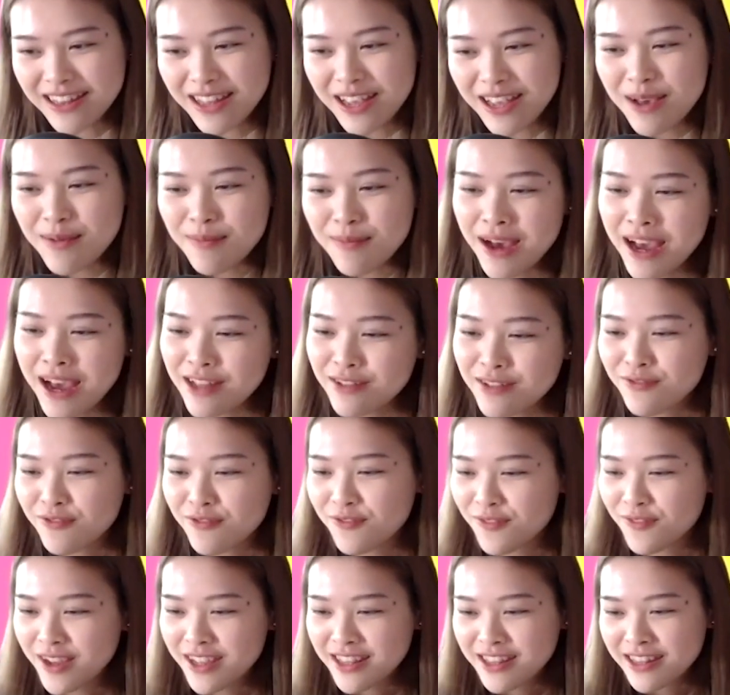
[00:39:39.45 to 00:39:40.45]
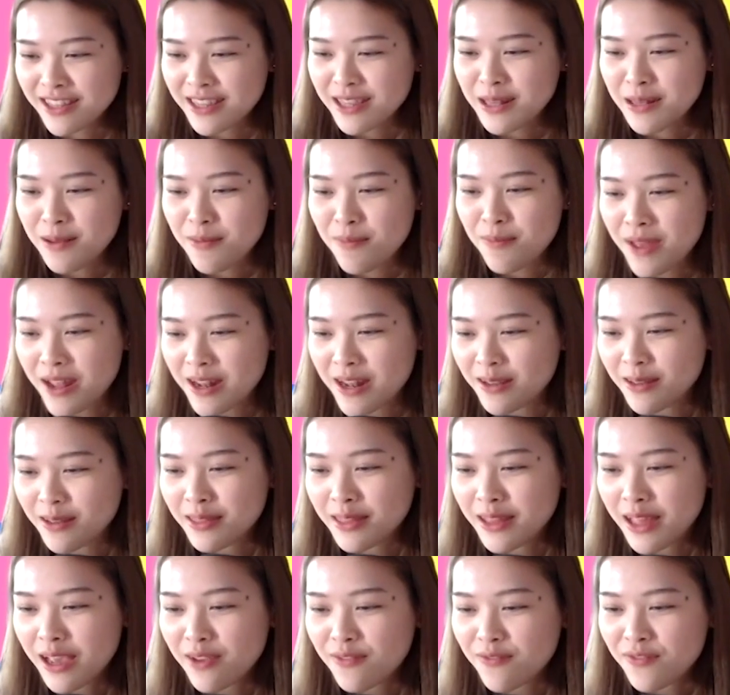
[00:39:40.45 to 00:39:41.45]
But I do find the independent
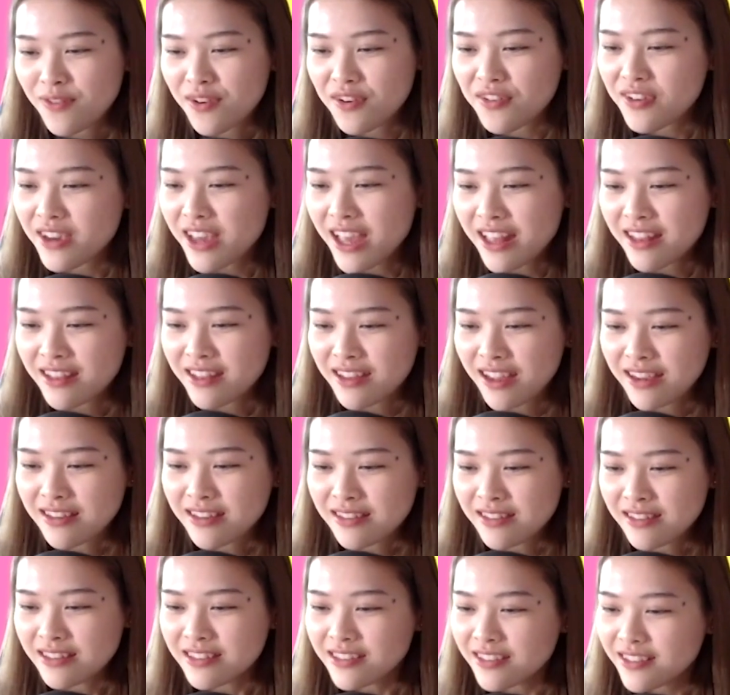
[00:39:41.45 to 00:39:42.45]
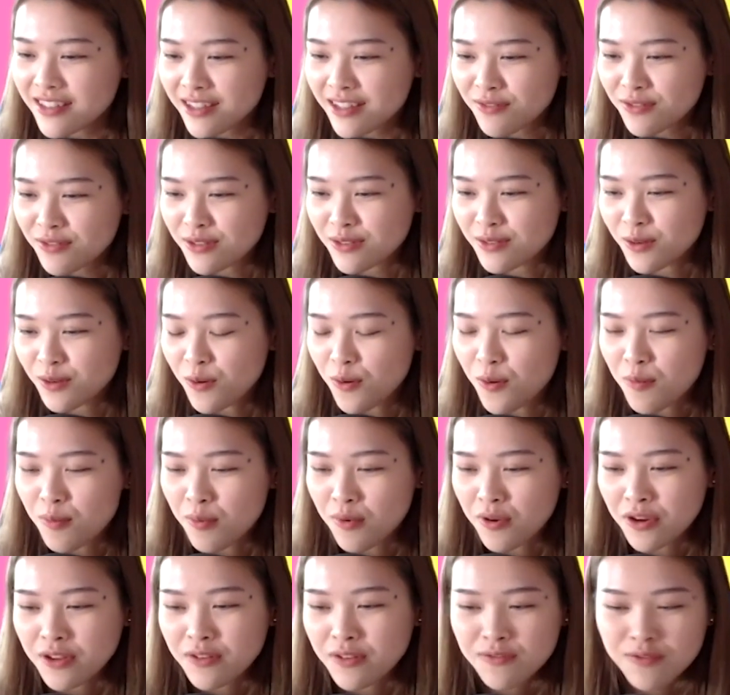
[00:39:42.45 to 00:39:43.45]
life very enticing. That was the whole
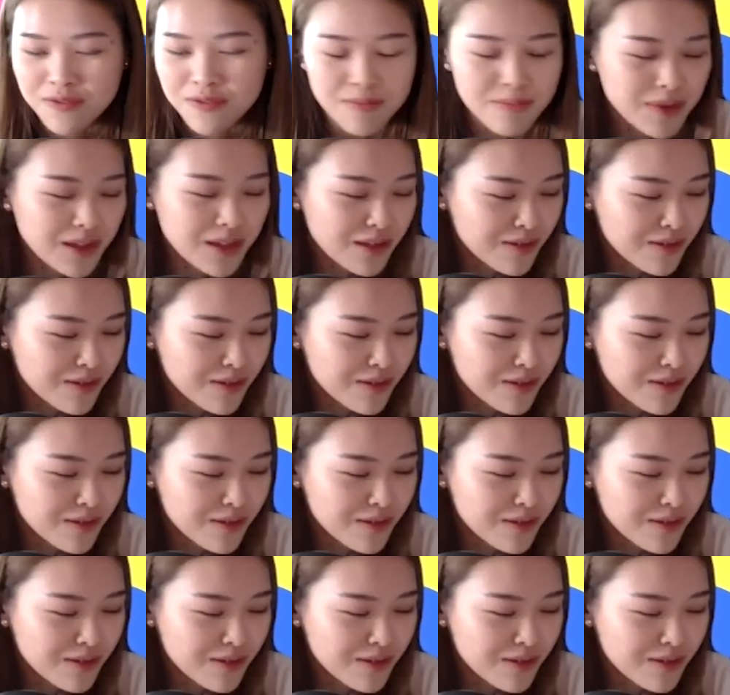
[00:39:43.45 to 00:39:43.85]
point for me to